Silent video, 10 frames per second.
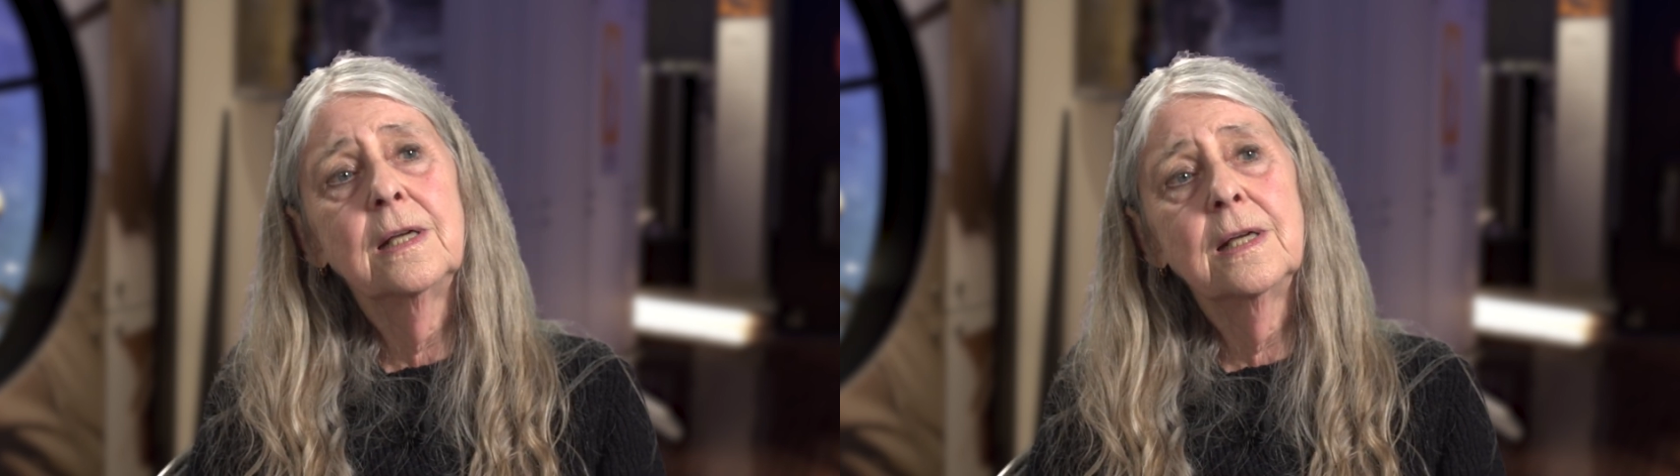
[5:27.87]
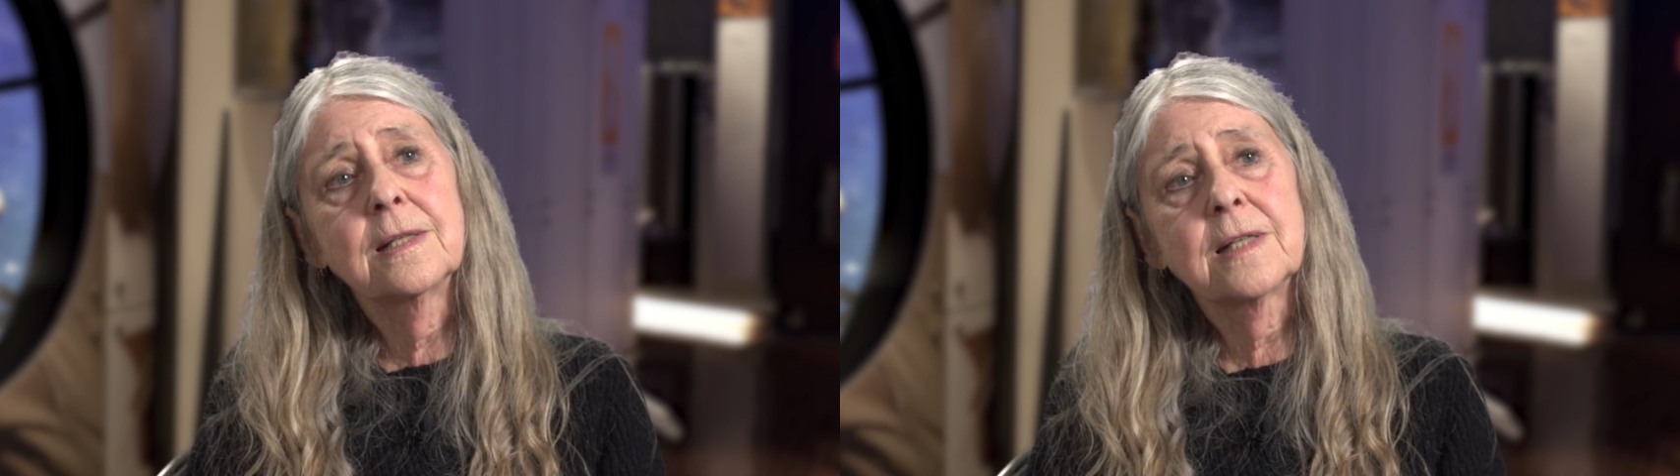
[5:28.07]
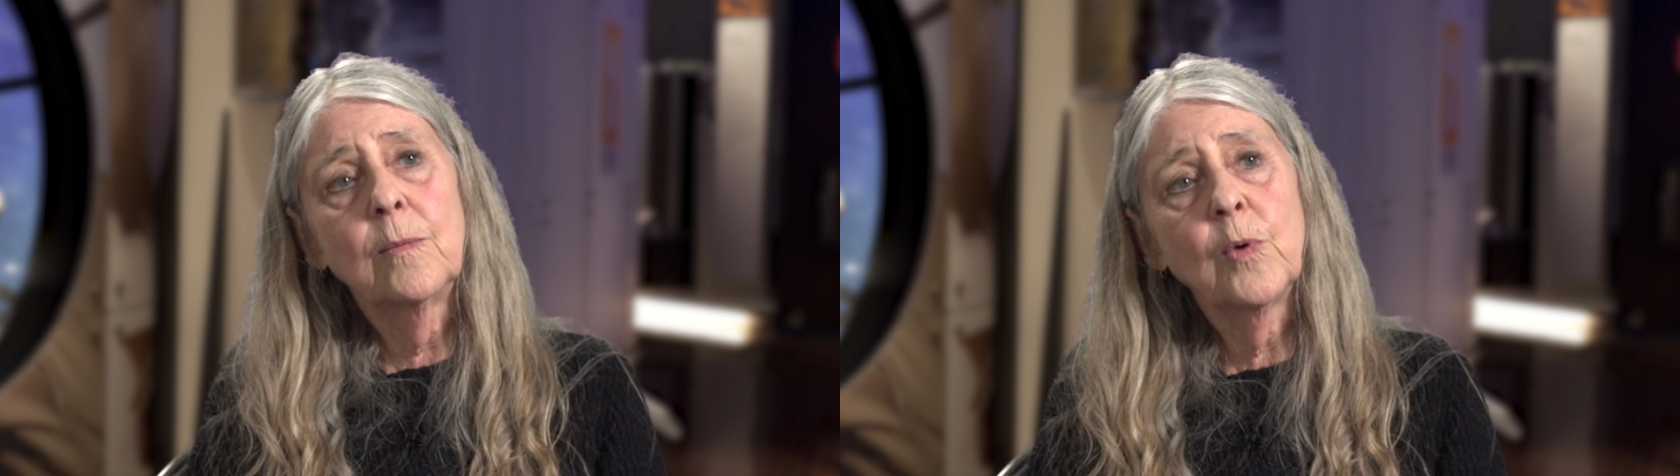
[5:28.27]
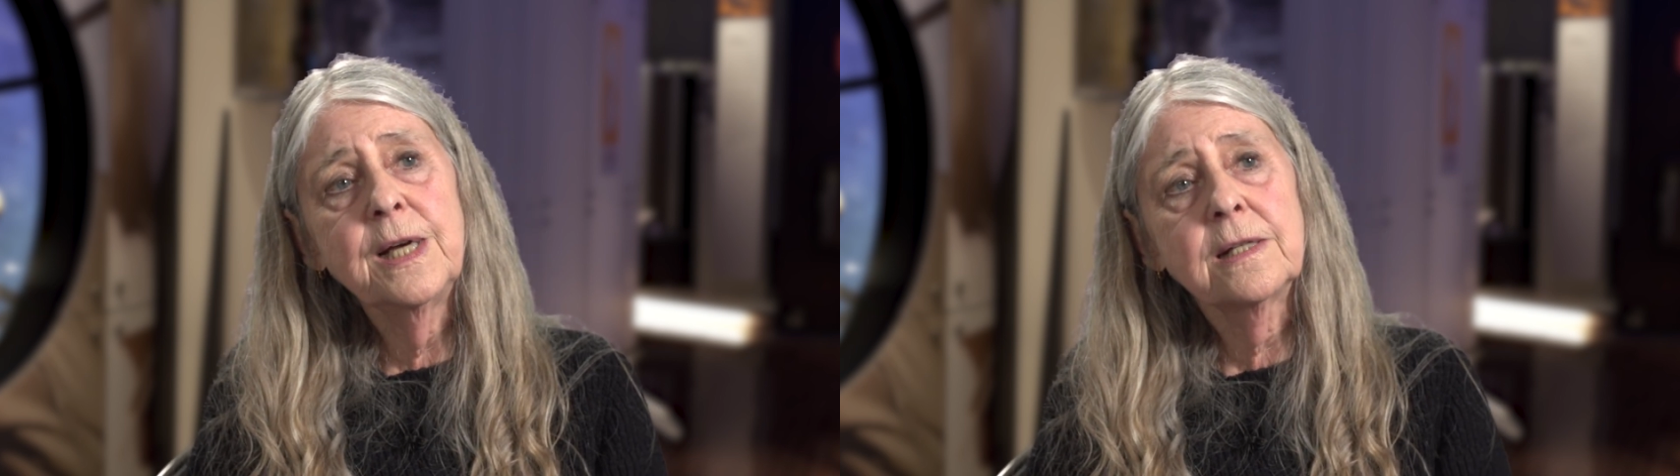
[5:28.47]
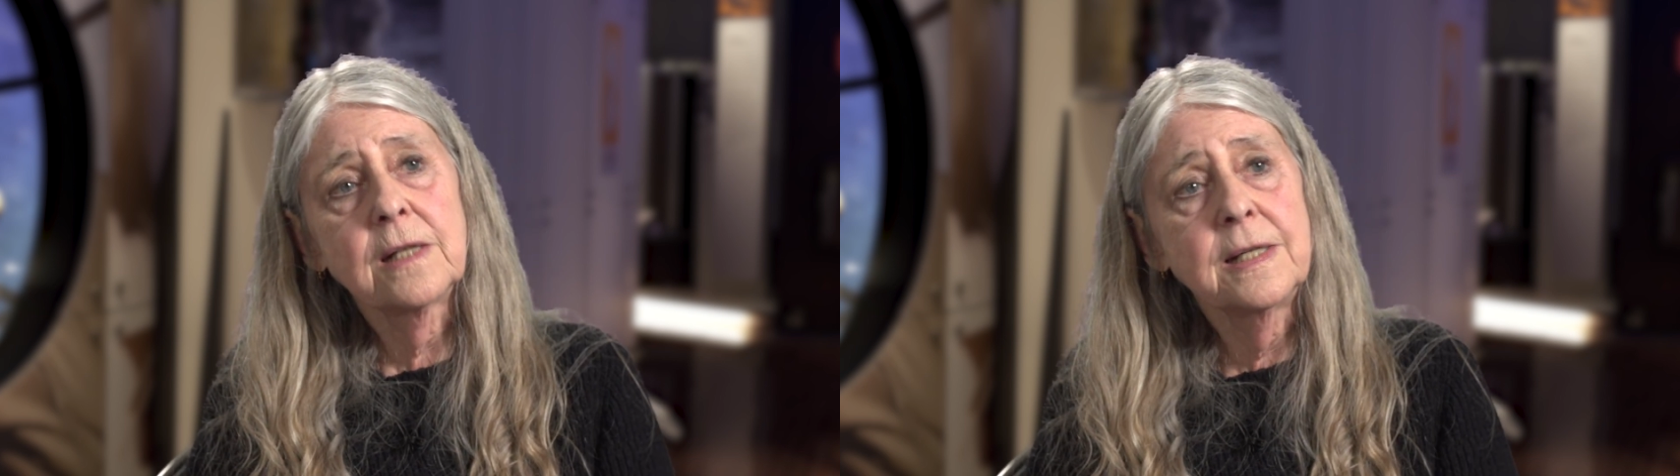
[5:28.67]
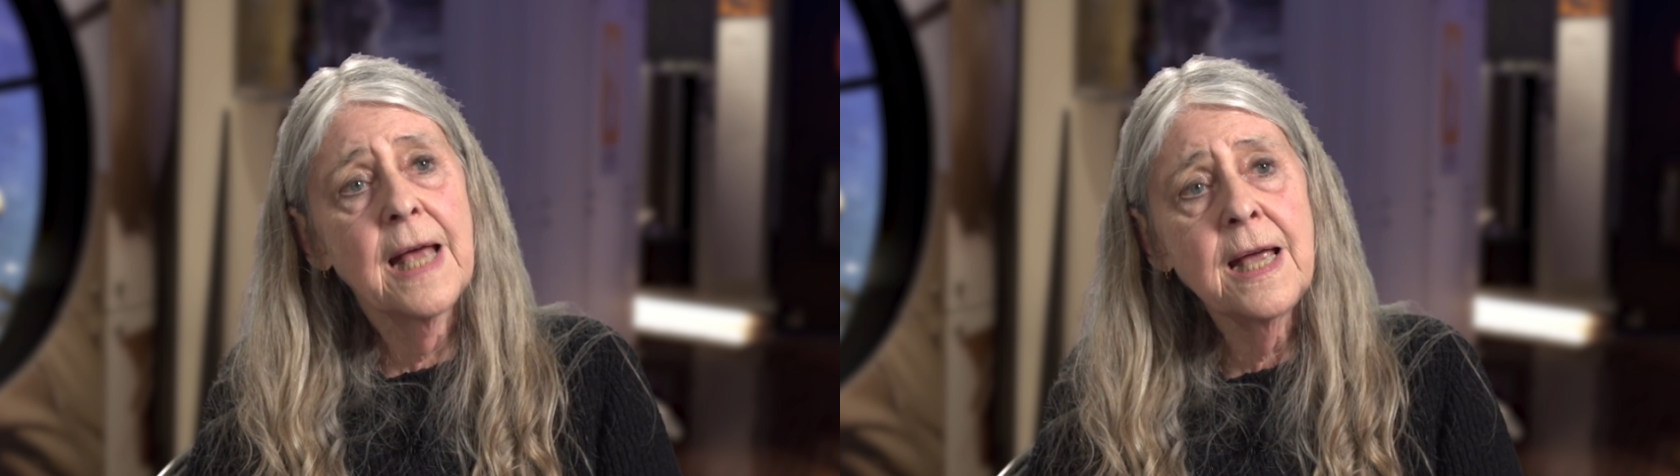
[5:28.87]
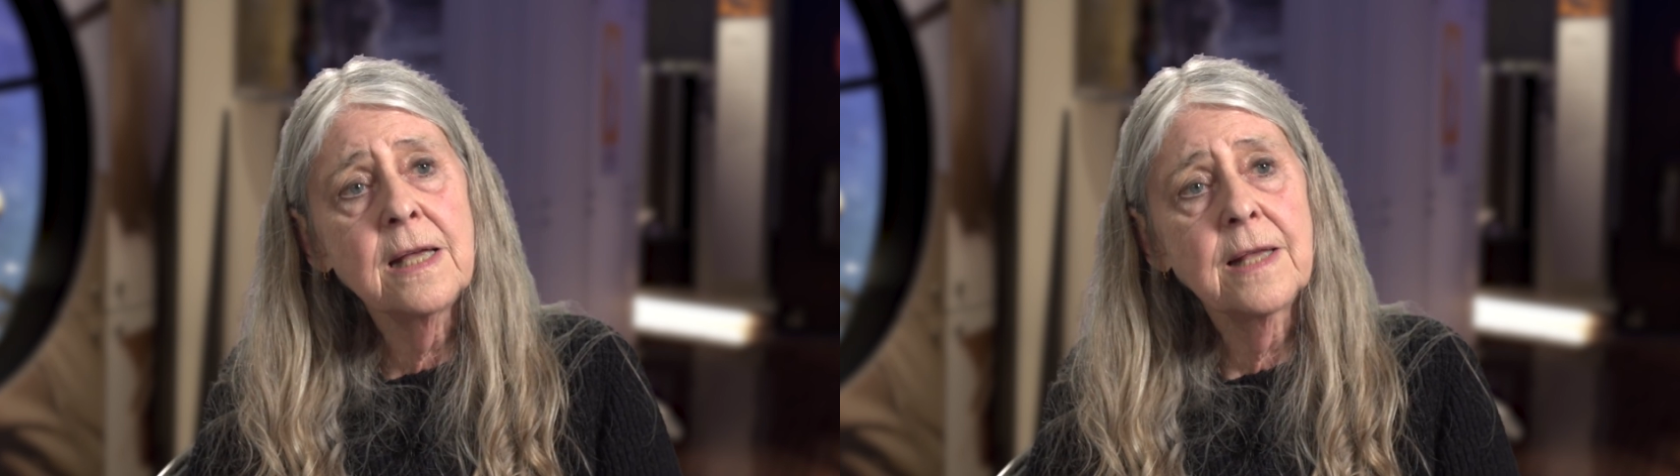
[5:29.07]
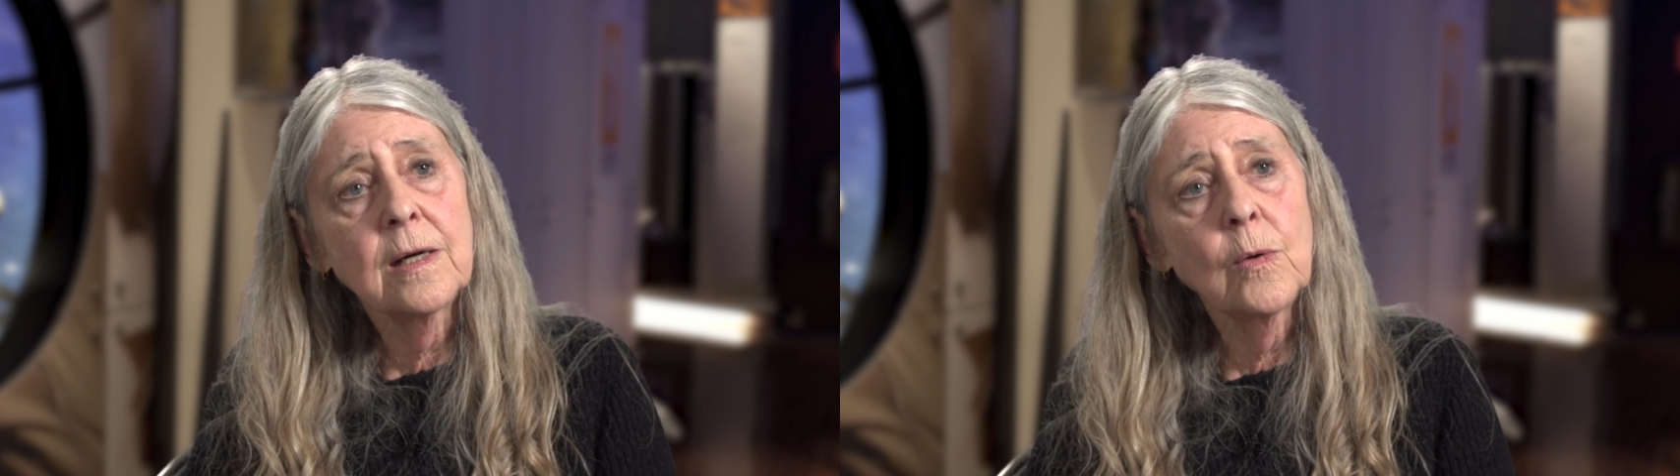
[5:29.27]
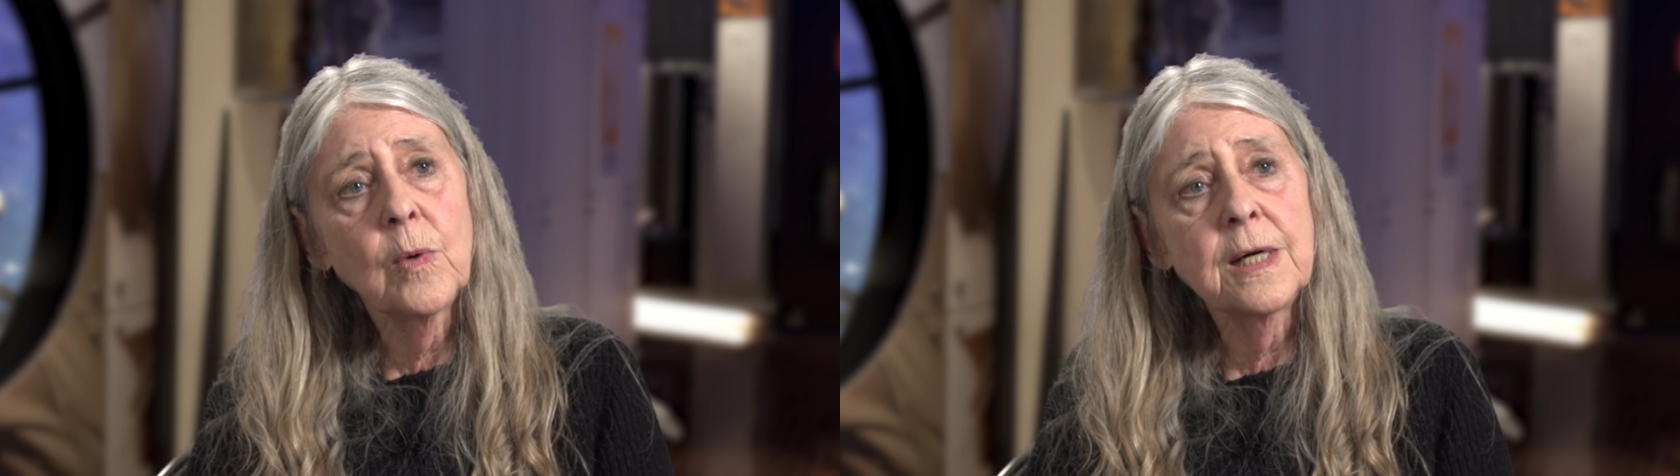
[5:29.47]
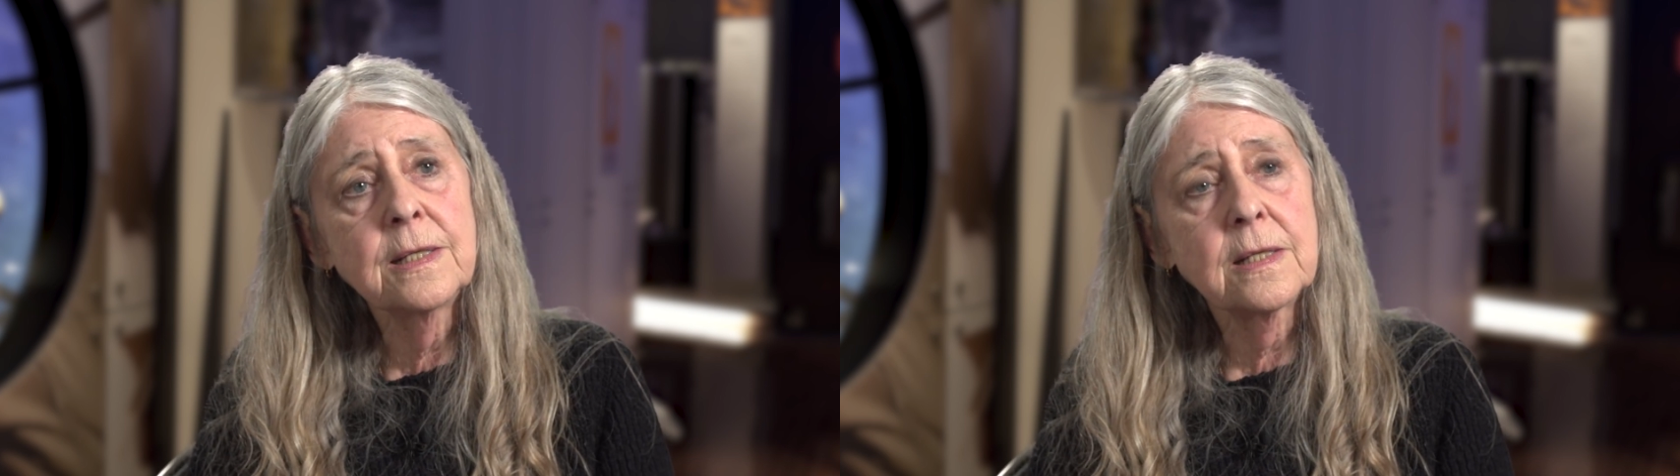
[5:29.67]
in some ways today than it
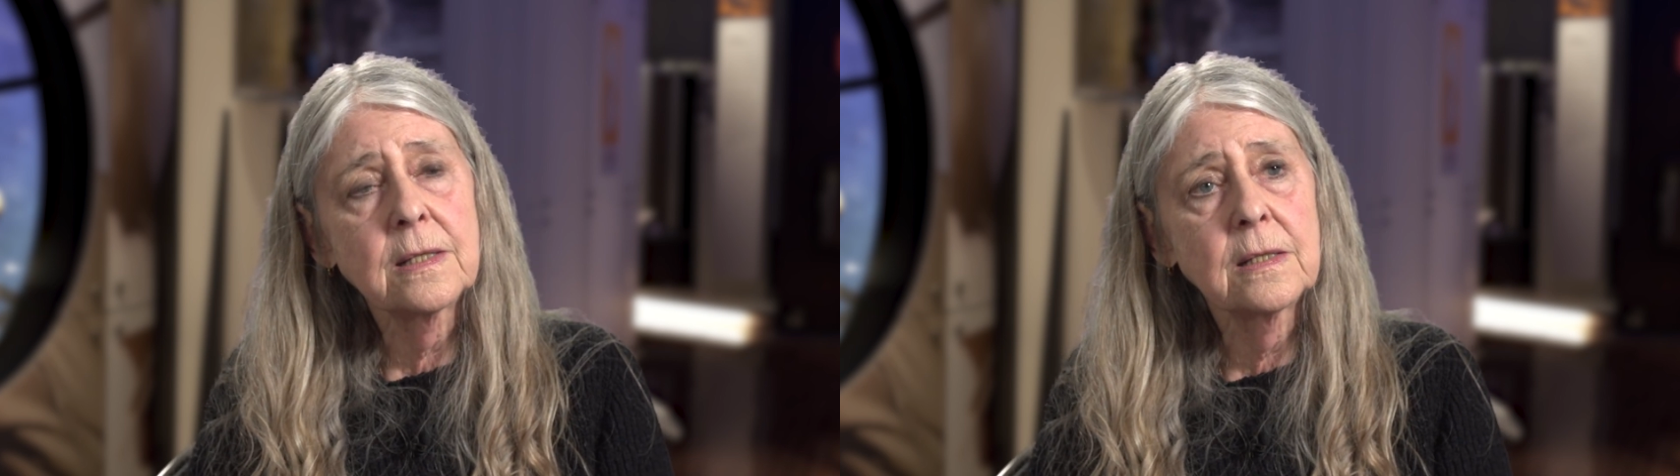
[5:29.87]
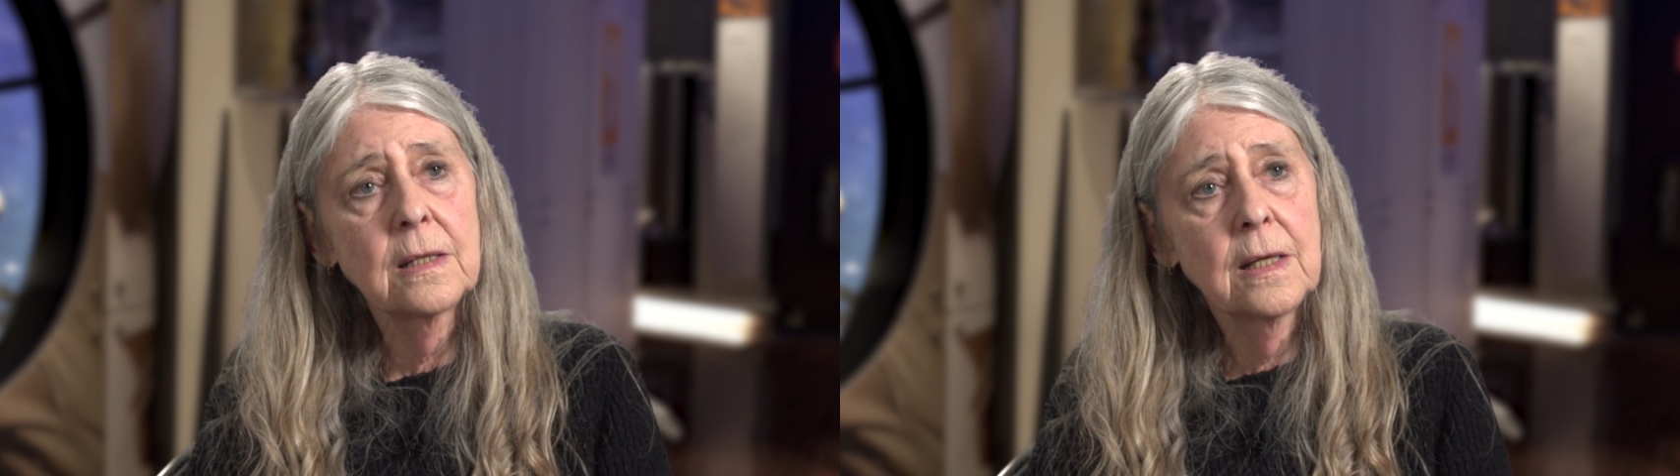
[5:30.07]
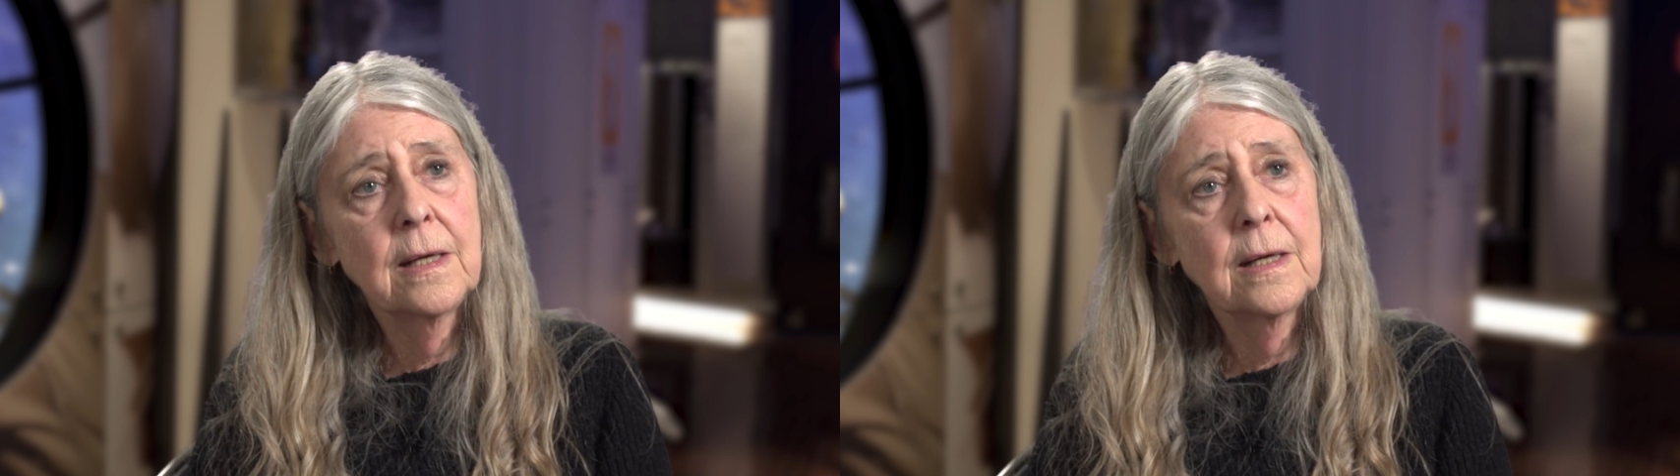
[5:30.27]
was